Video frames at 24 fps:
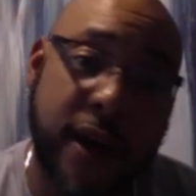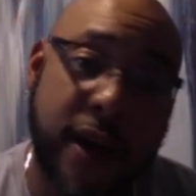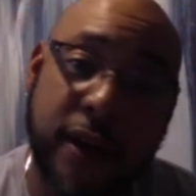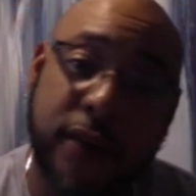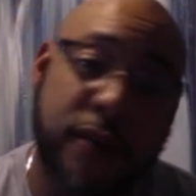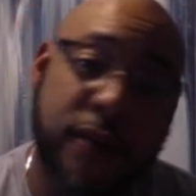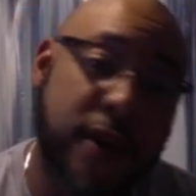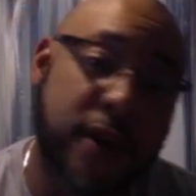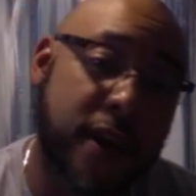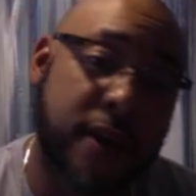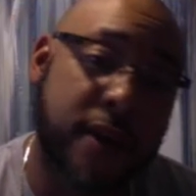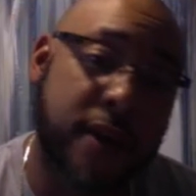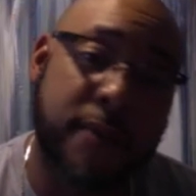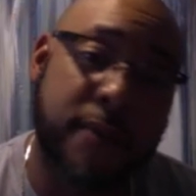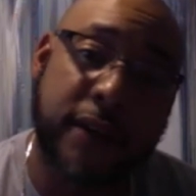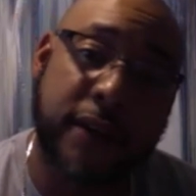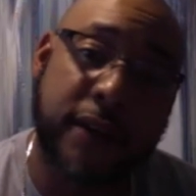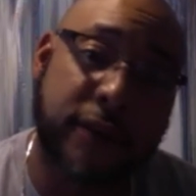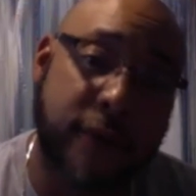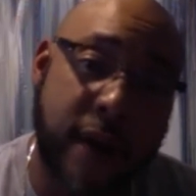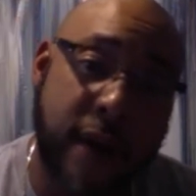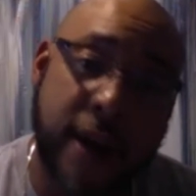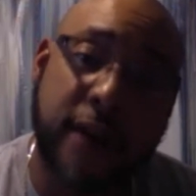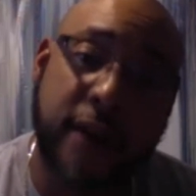and you ain't gonna make the
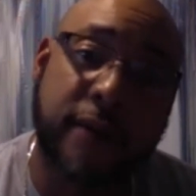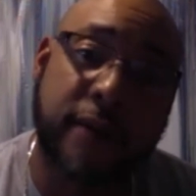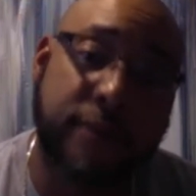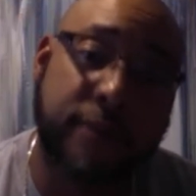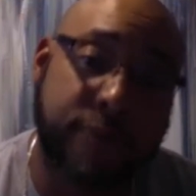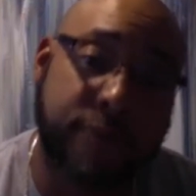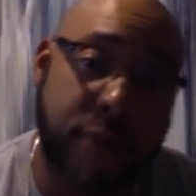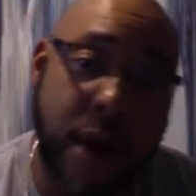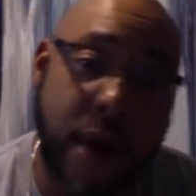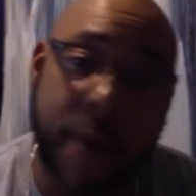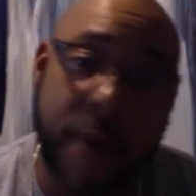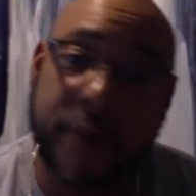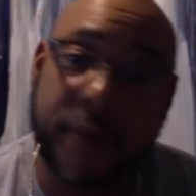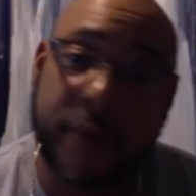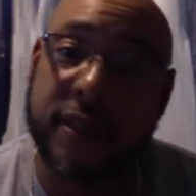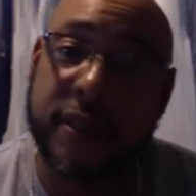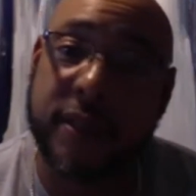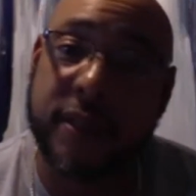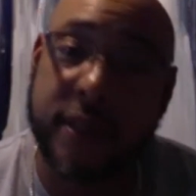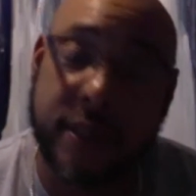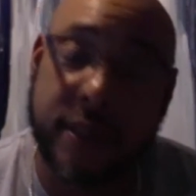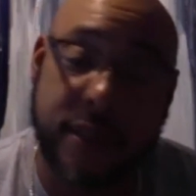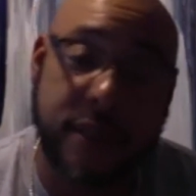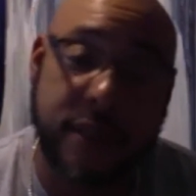right proper
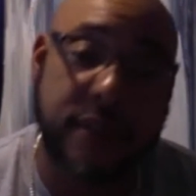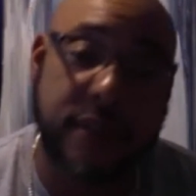decisions.